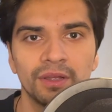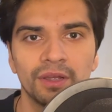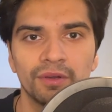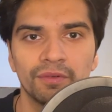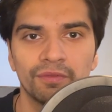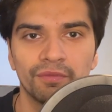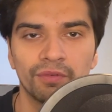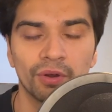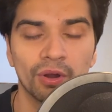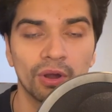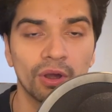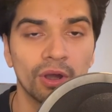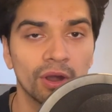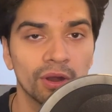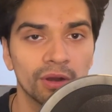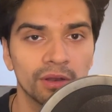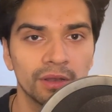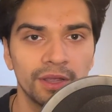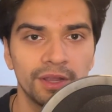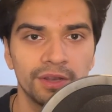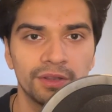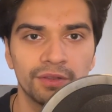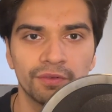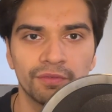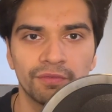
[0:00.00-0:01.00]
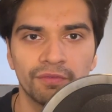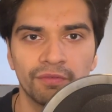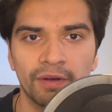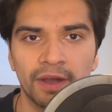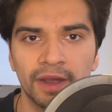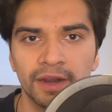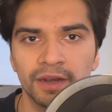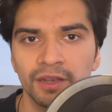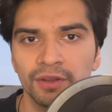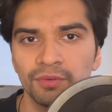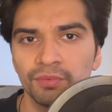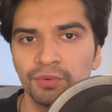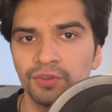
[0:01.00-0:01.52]
for Arlay to
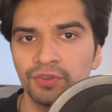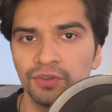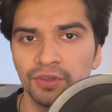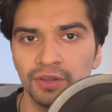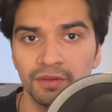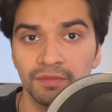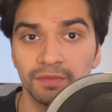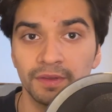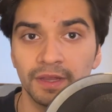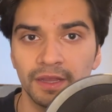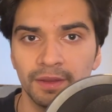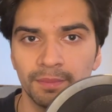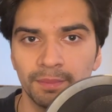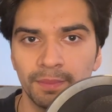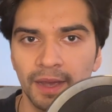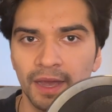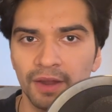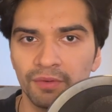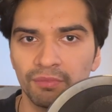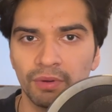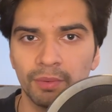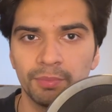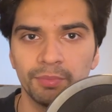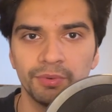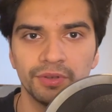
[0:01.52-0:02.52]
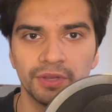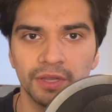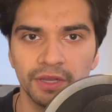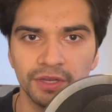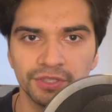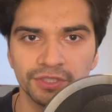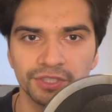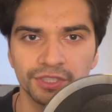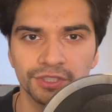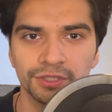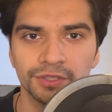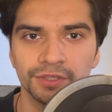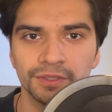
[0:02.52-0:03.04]
finally received a bad
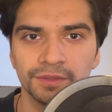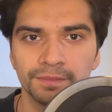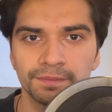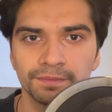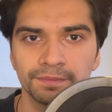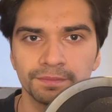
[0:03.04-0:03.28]
reputation.